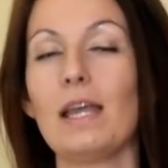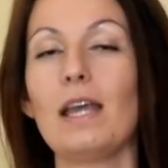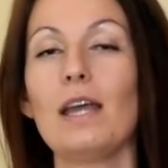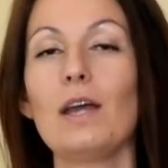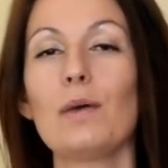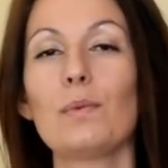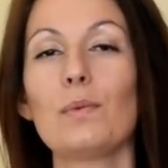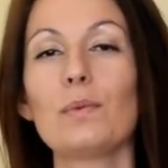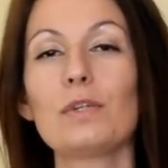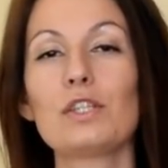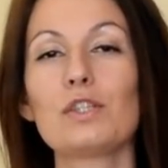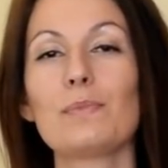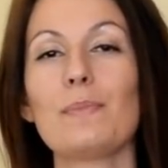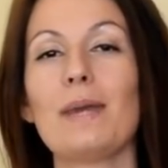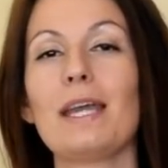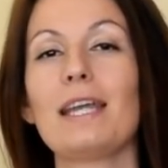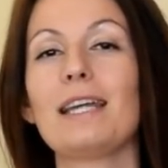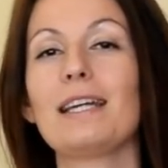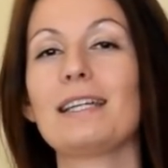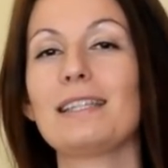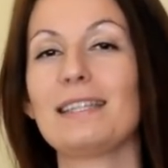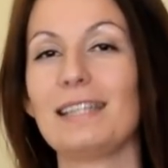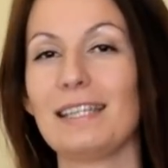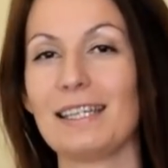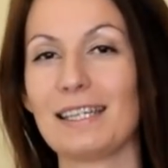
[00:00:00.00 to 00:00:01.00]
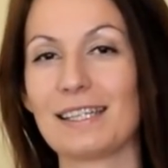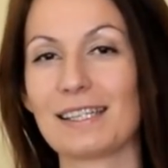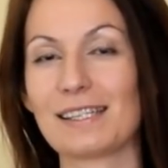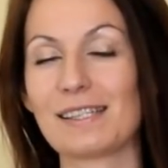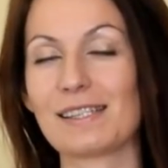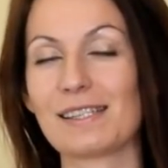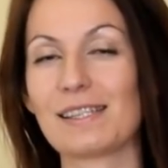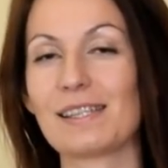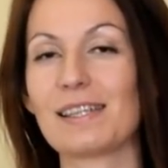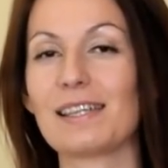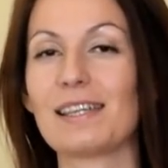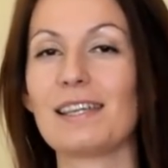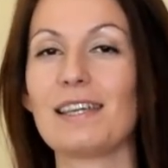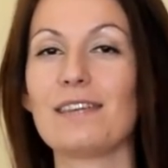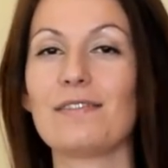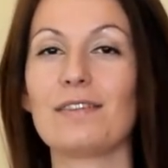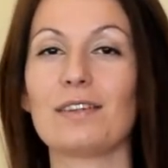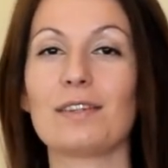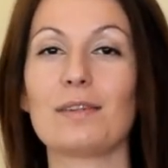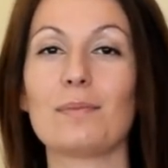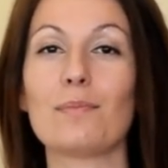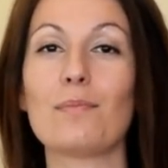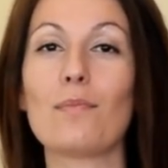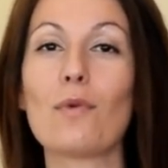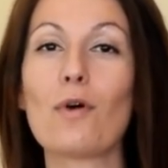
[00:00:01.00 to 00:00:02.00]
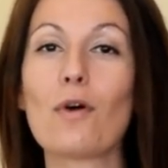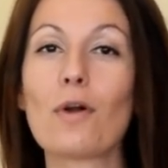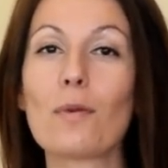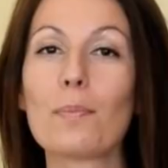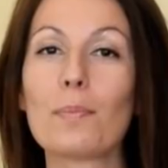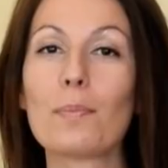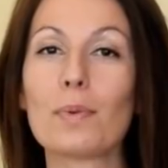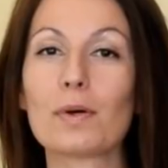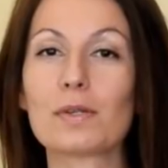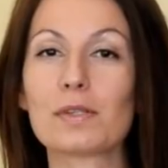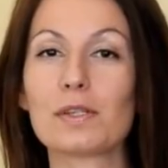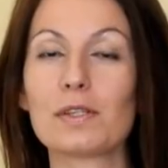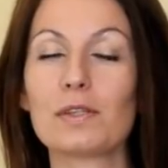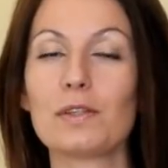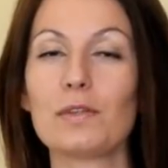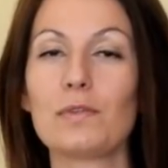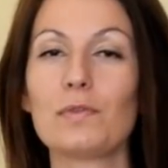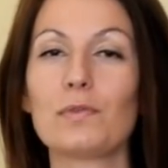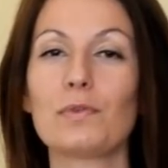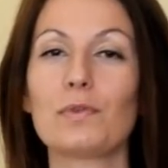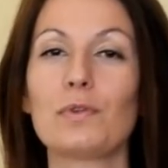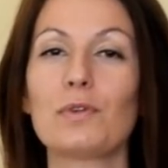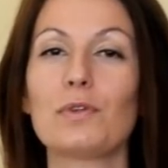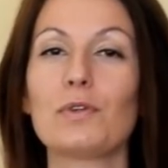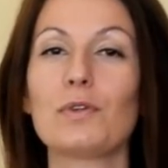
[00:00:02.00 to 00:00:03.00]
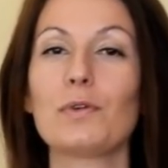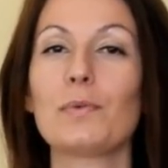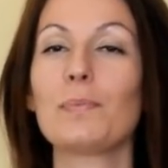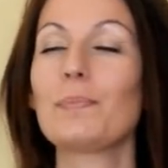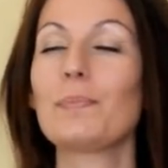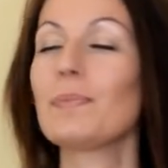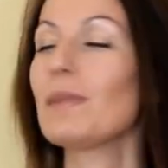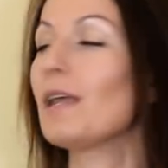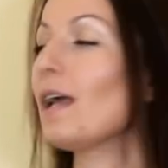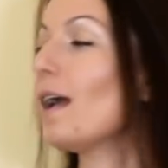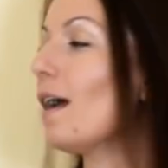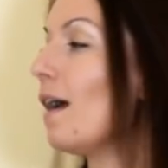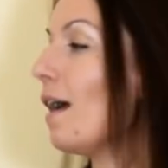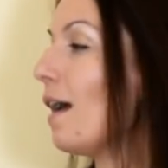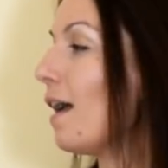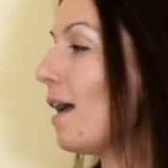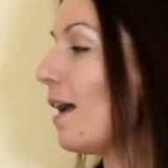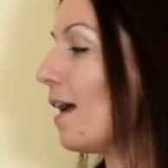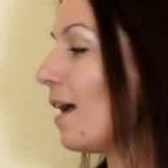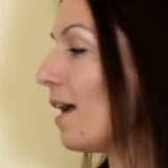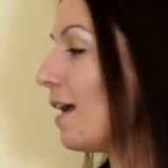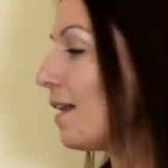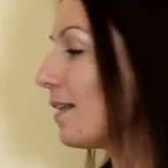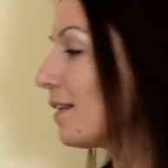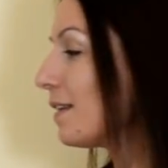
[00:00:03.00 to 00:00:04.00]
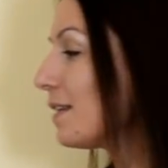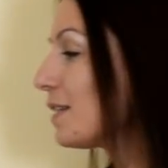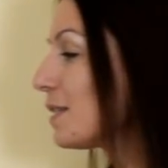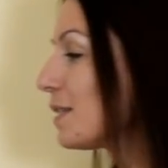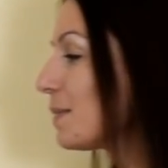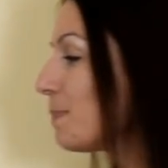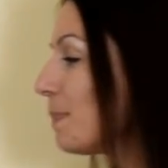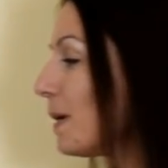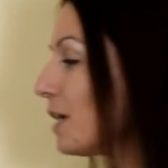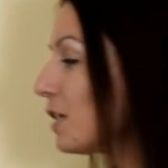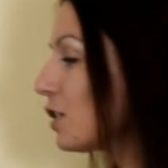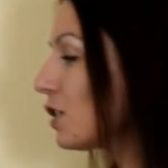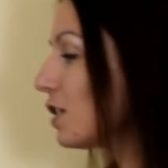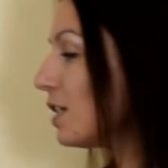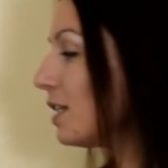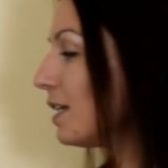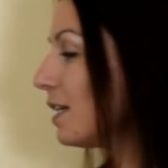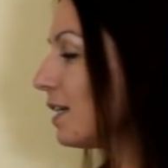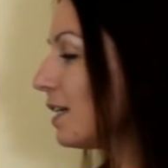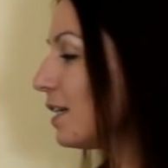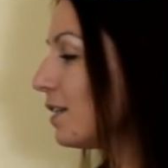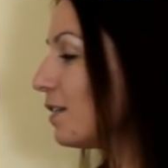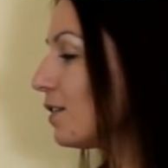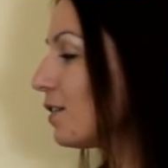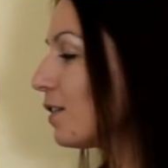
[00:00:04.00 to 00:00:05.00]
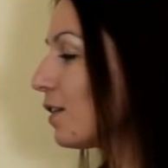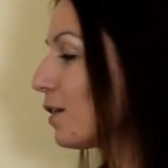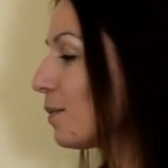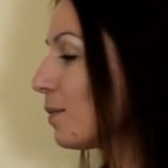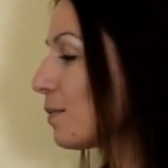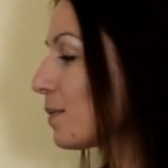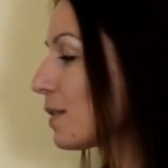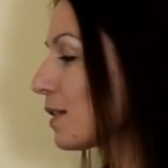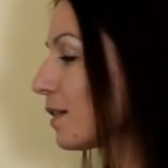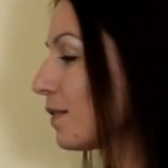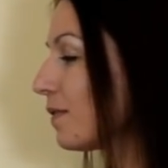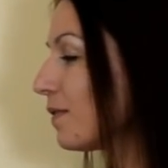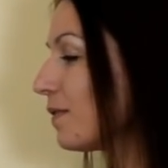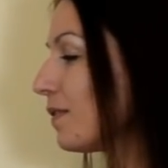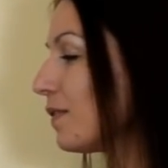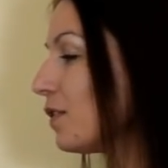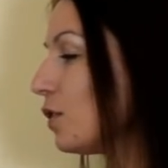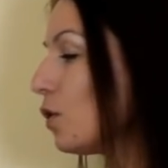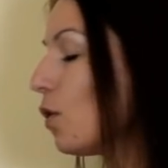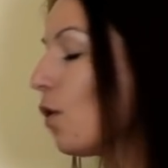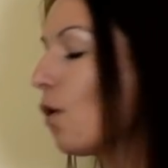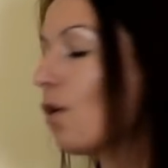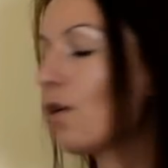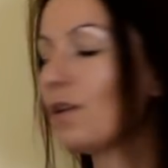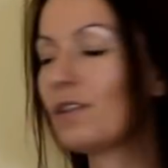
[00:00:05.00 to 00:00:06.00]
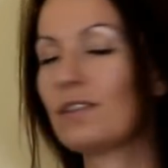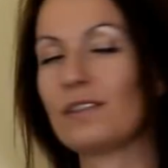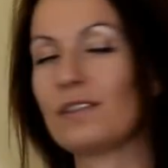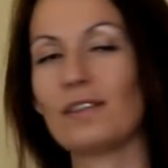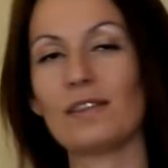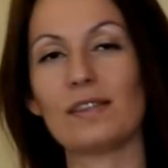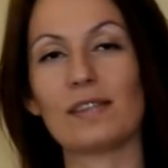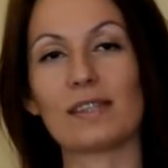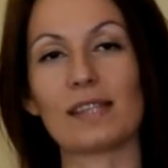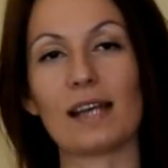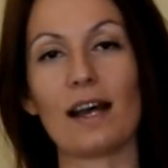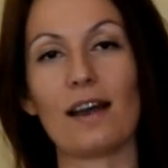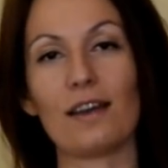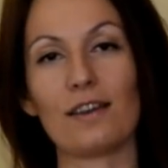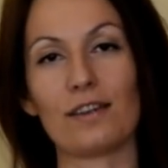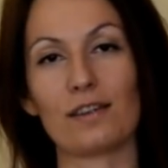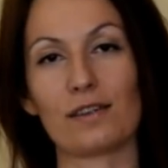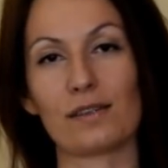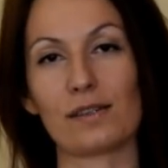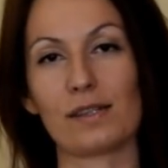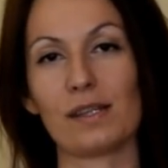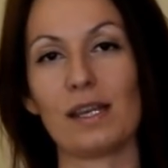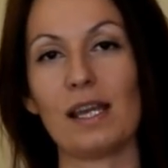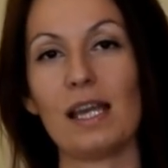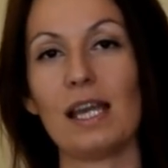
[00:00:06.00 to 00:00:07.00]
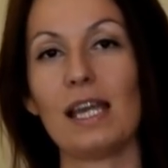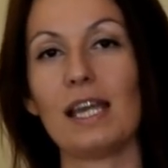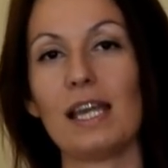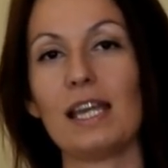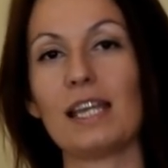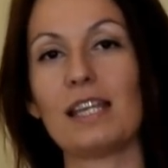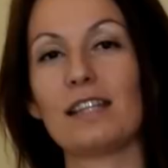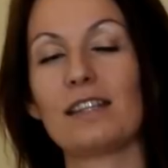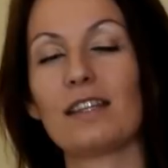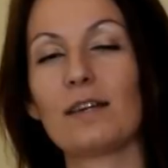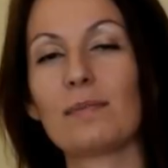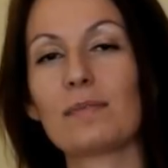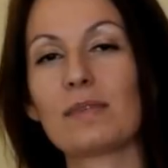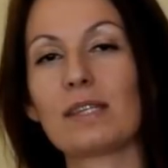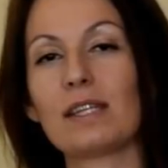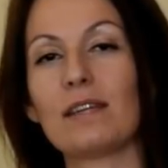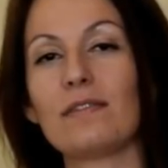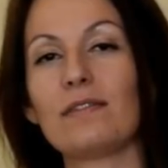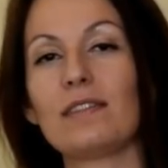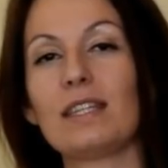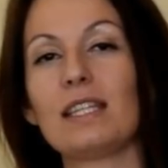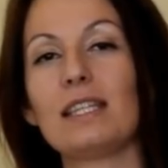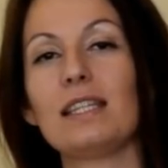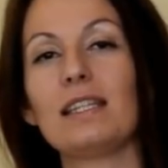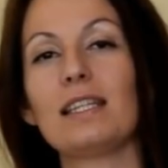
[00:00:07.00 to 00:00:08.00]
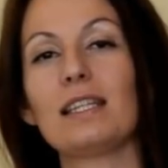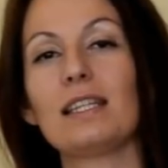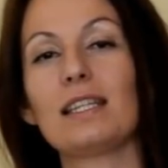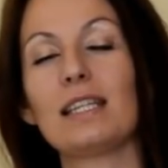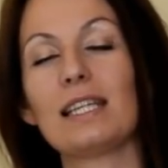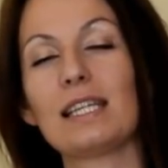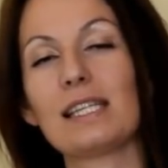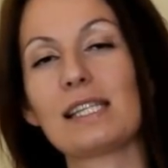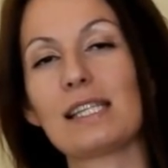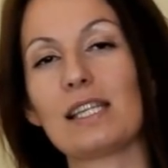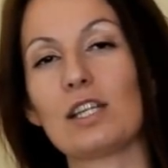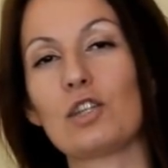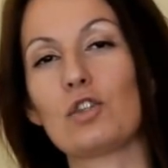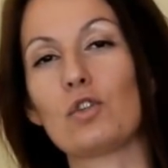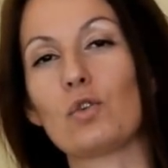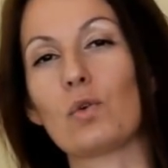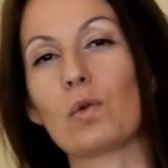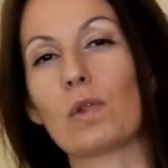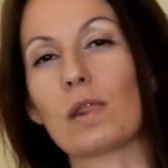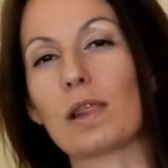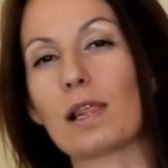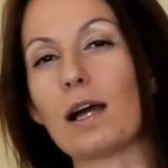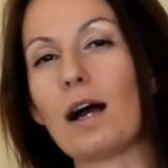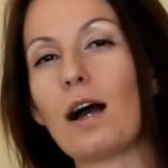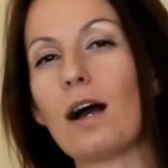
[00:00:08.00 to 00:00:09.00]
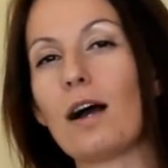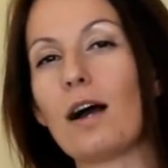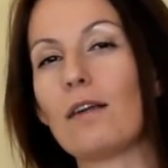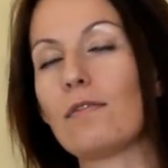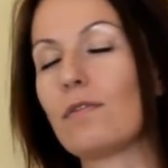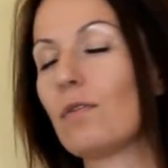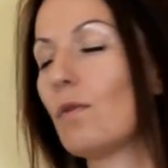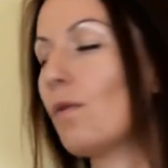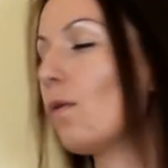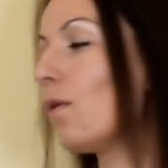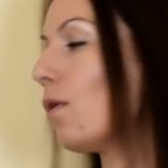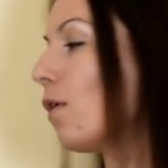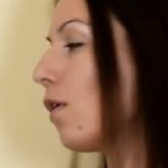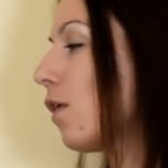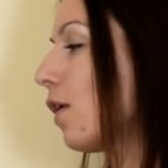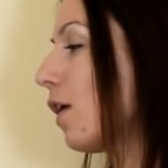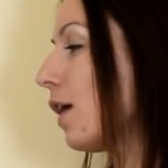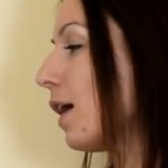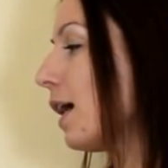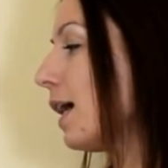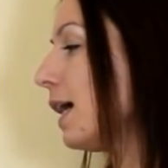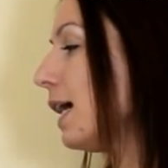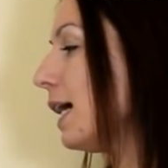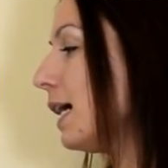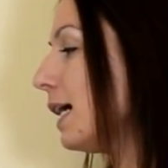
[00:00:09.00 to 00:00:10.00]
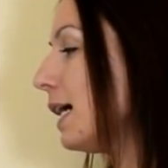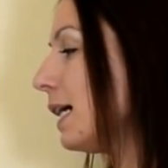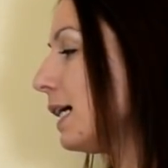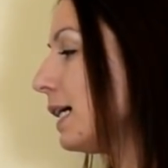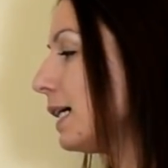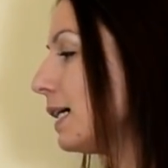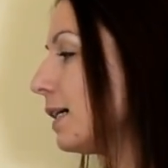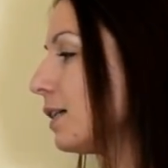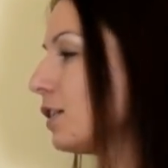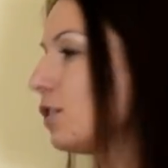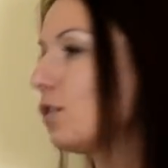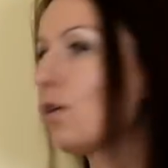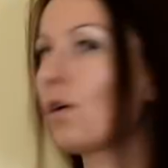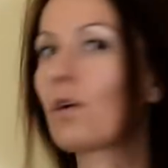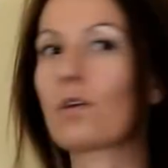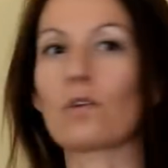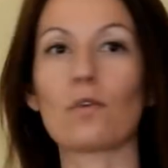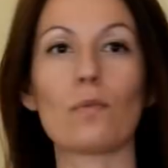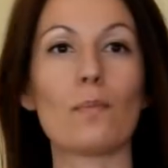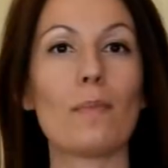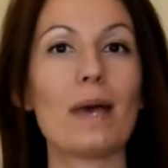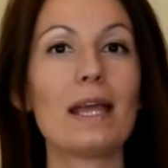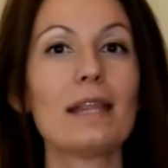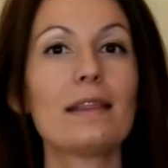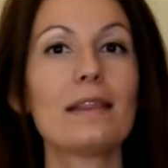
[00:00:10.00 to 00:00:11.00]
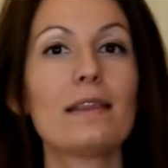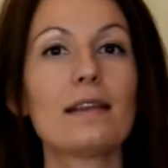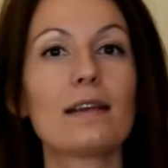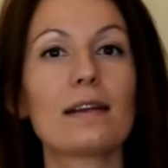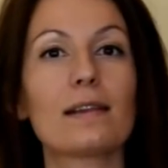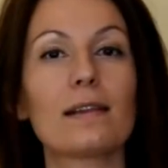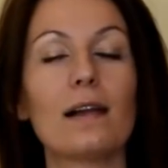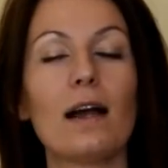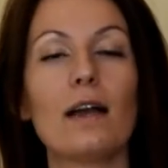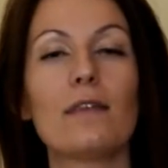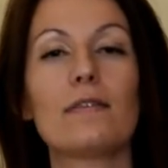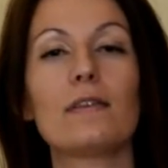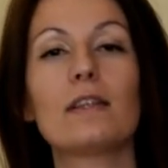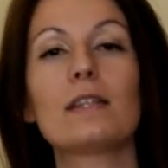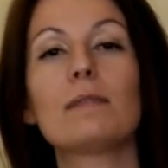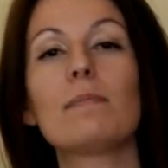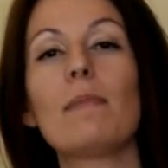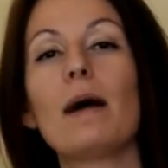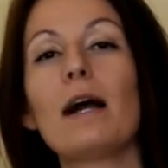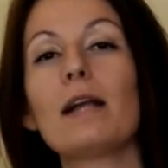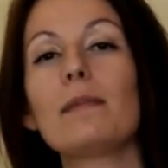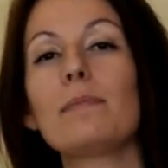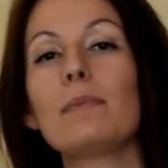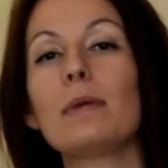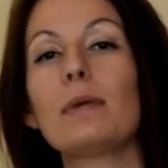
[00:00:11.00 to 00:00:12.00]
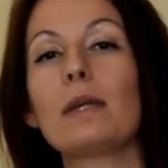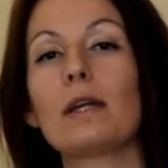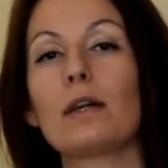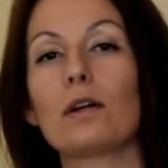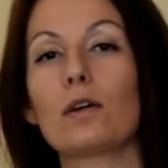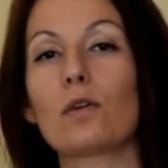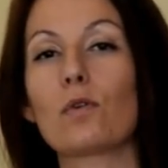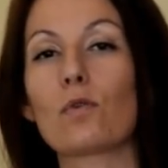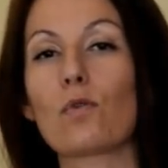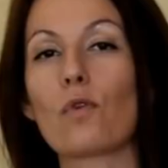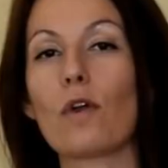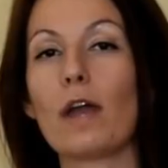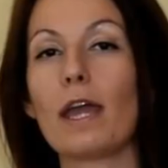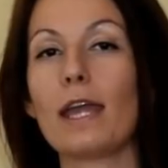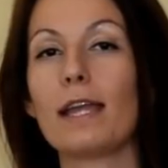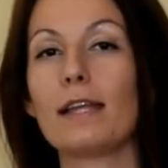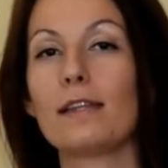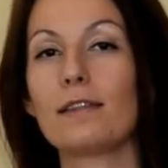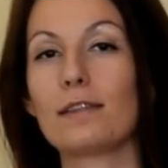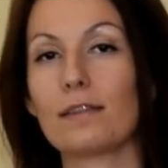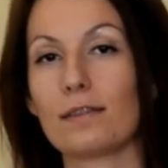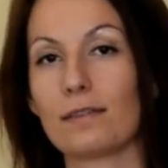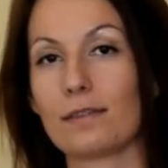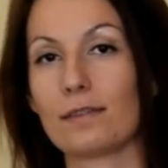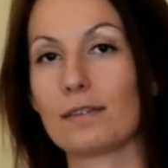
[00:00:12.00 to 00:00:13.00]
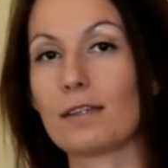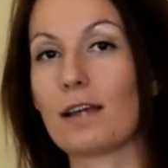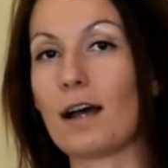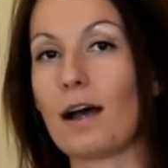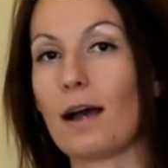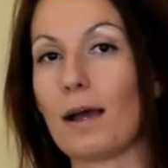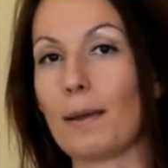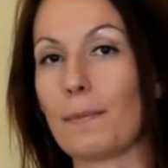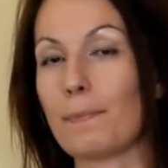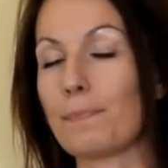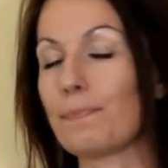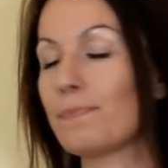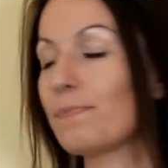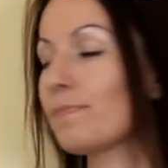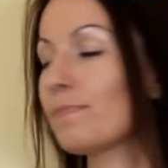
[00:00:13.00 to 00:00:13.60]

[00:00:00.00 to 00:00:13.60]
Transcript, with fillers: which make things even more positive for you and especially in terms of your desires, in terms of the things that you love or uh, your romantic life, it might be a great time